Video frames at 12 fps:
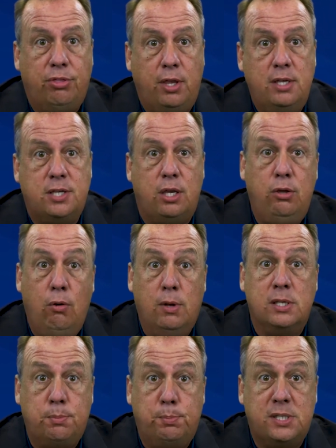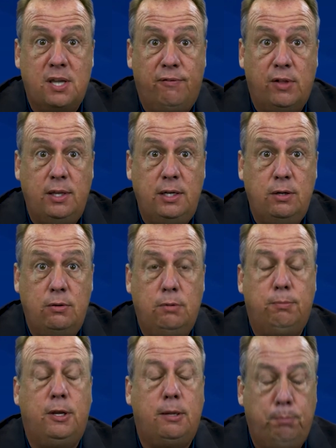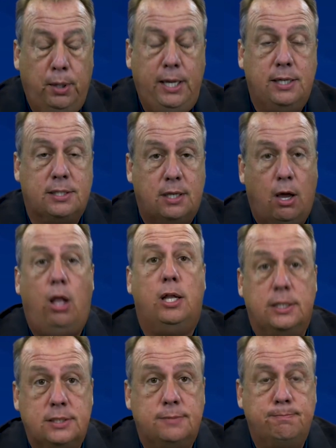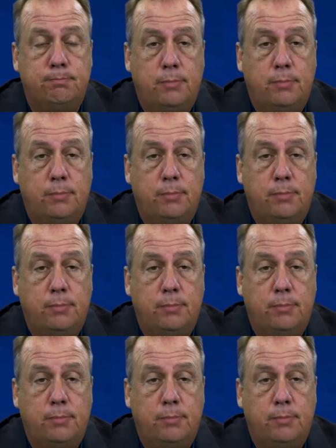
things that you could specifically do, please call us,